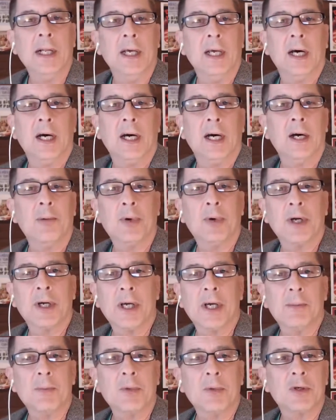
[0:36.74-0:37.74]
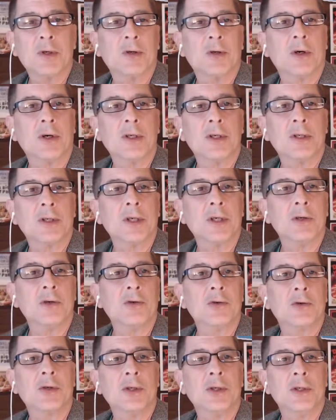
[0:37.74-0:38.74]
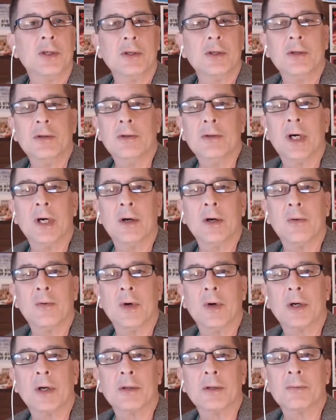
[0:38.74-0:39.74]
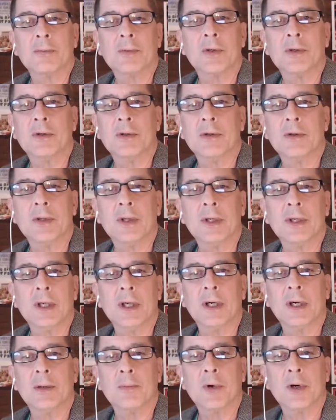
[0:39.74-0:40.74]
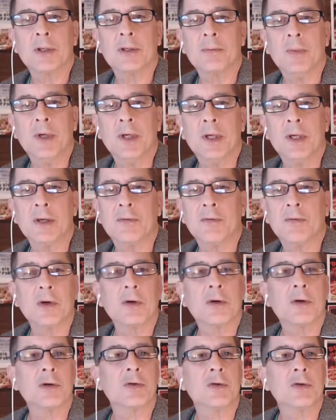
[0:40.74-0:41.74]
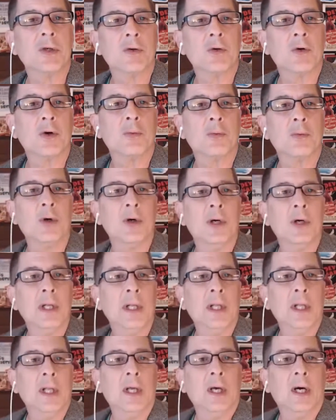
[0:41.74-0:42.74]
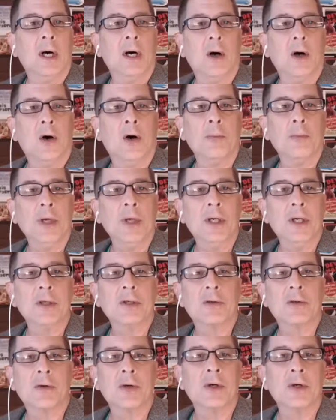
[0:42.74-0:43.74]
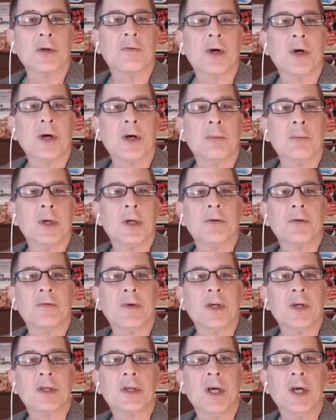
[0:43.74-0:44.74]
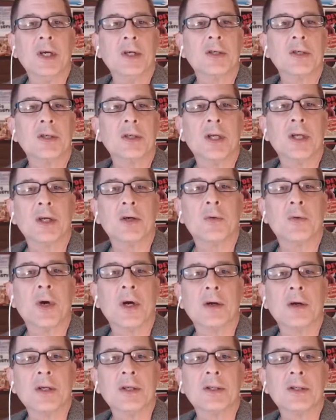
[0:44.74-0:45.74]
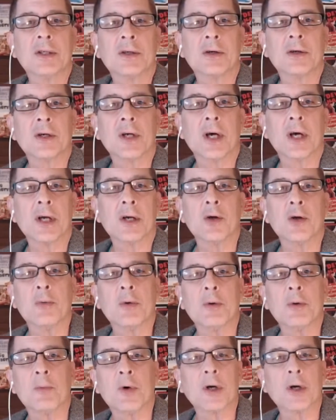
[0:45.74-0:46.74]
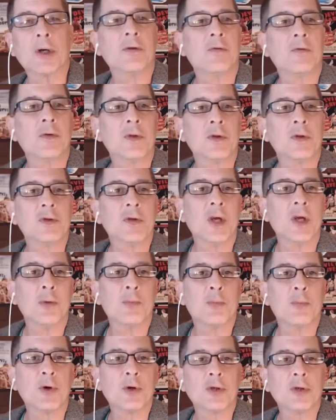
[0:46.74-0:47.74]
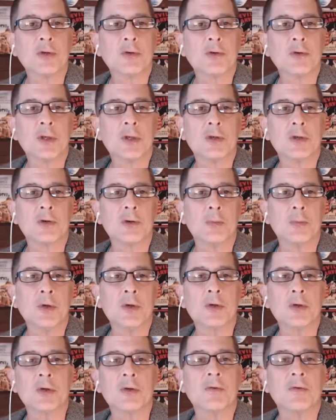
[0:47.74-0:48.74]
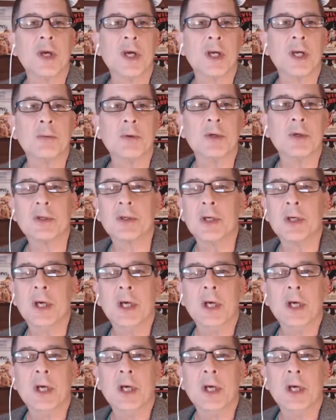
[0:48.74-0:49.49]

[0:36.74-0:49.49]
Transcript: But I am going to start as I usually do. Welcome to the March meeting of Lowcountry NORML. All meetings are an environment of education and awareness and are not an open market for the sale, purchase, or distribution of cannabis.